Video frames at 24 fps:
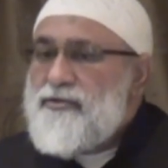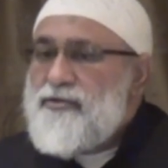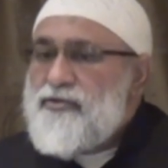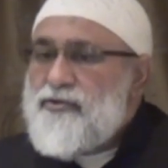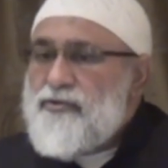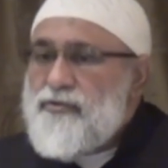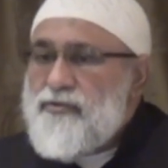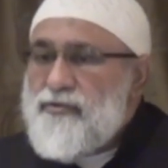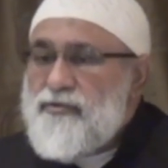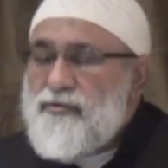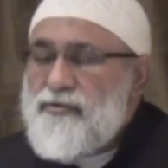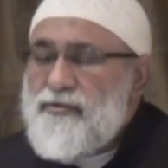
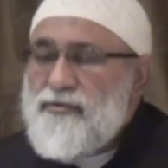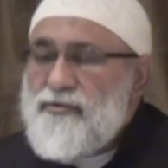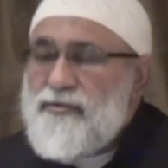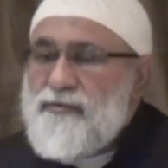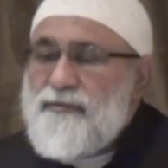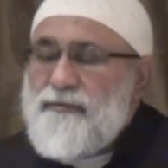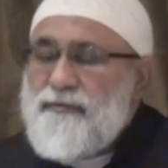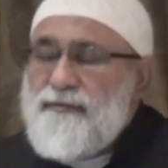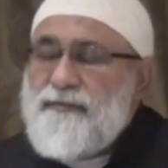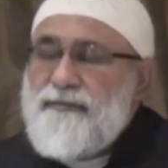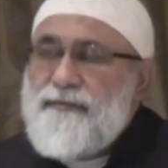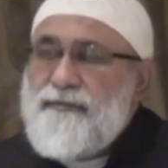true
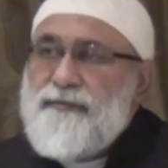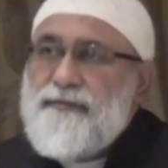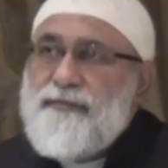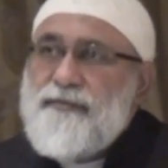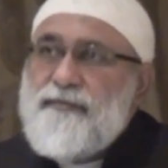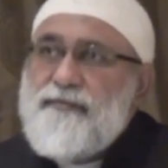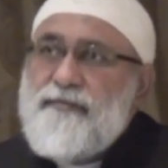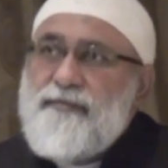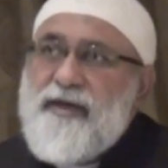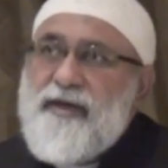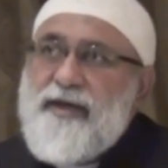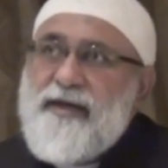
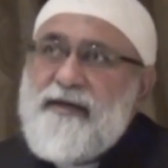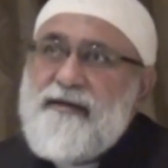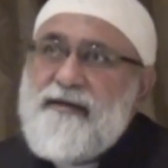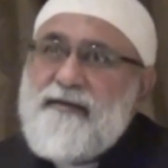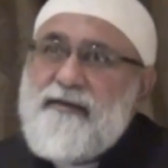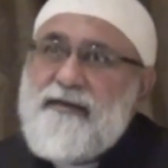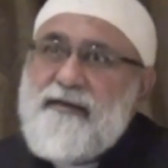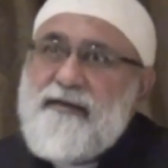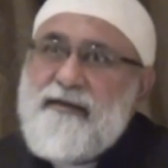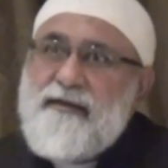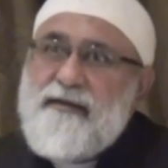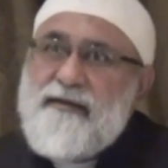by
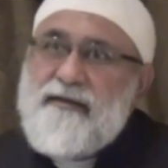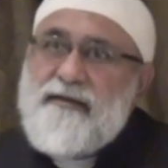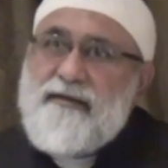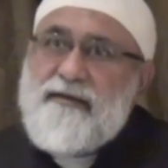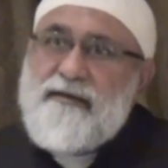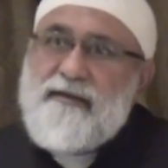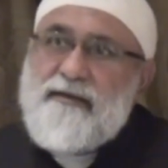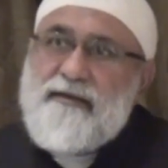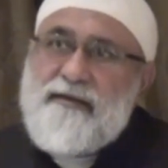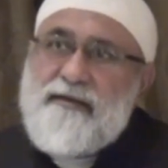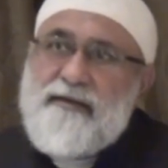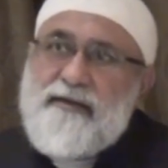the
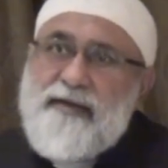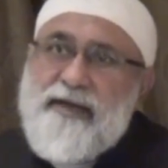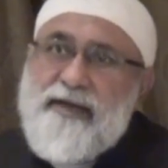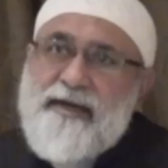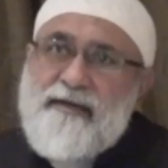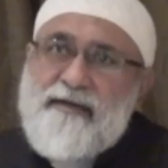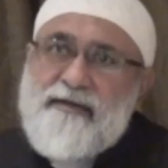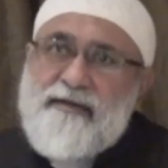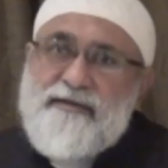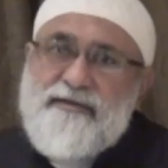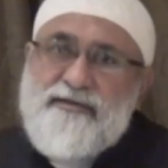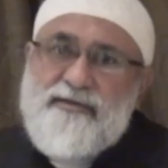
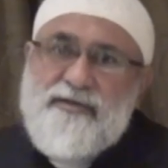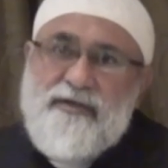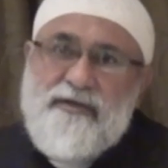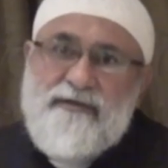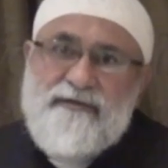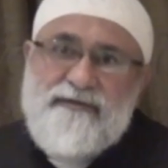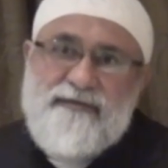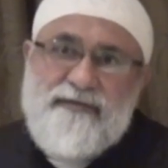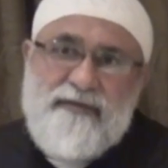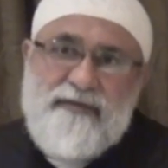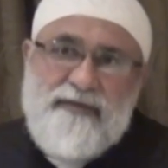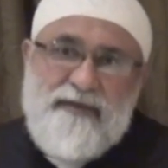guidance
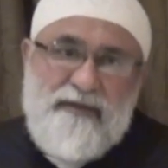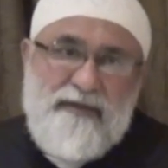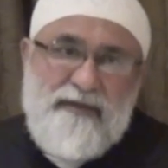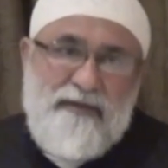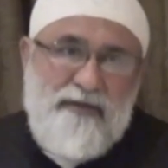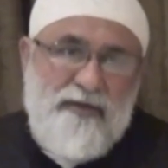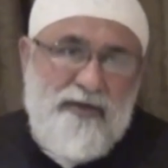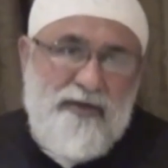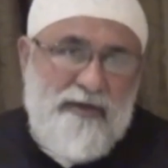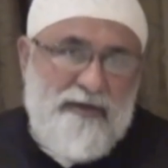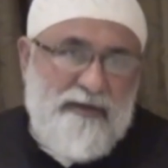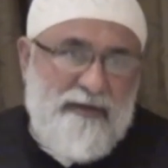of
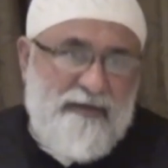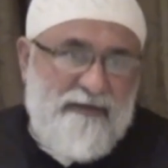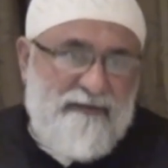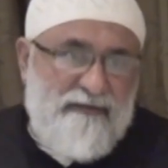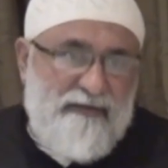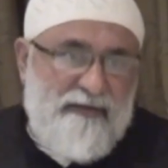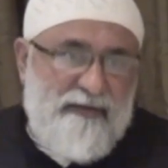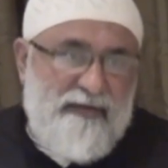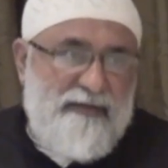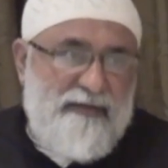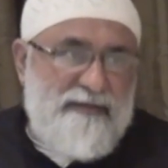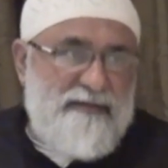the
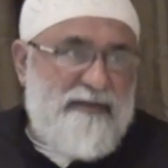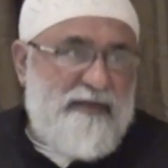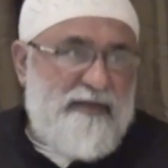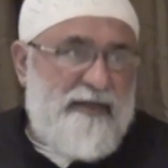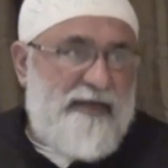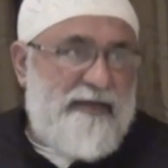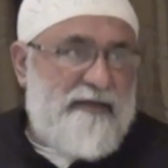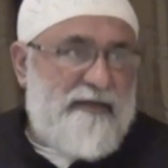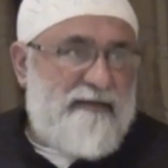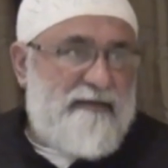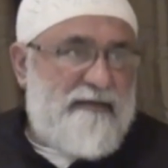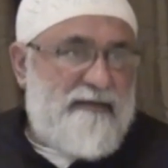God-given
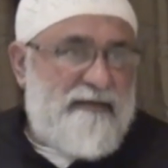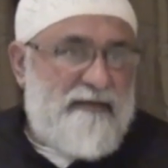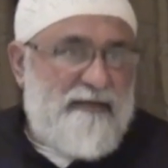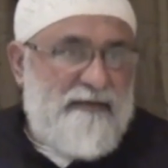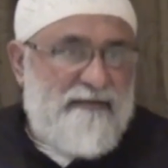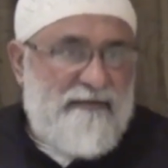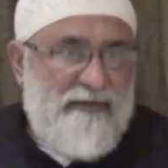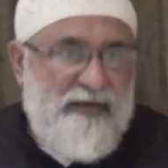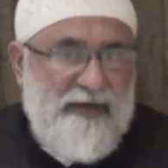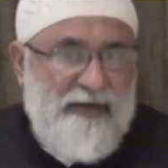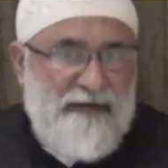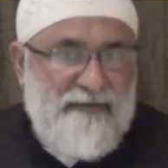intellect, the
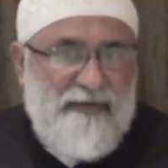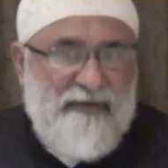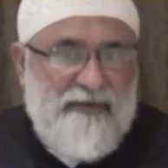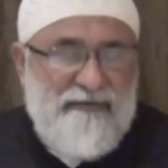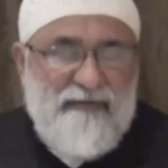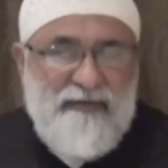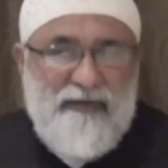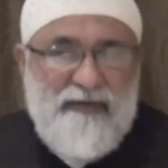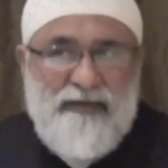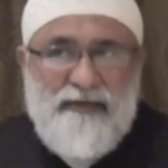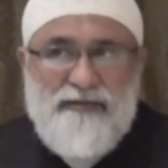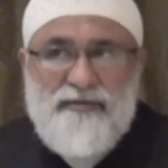divine
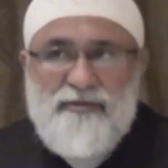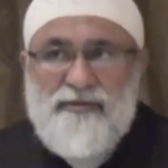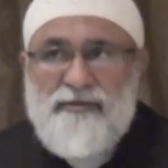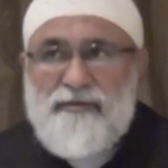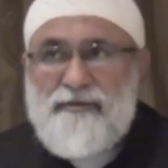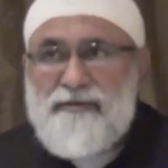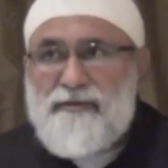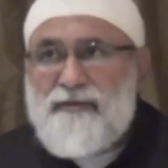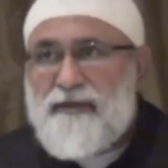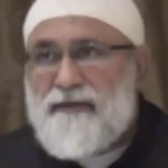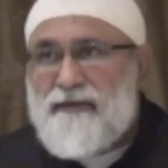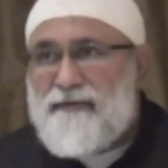
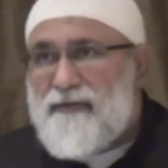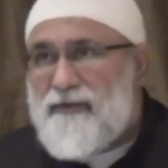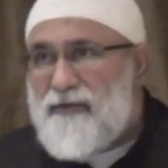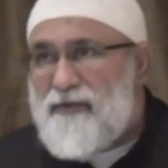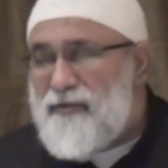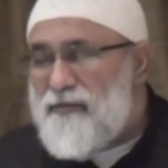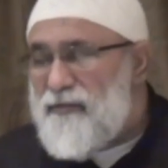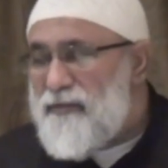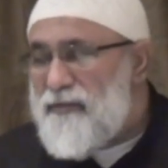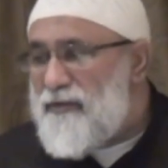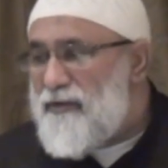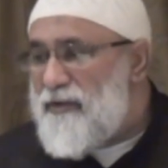revelation, and the
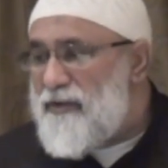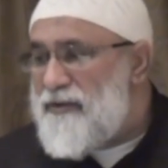human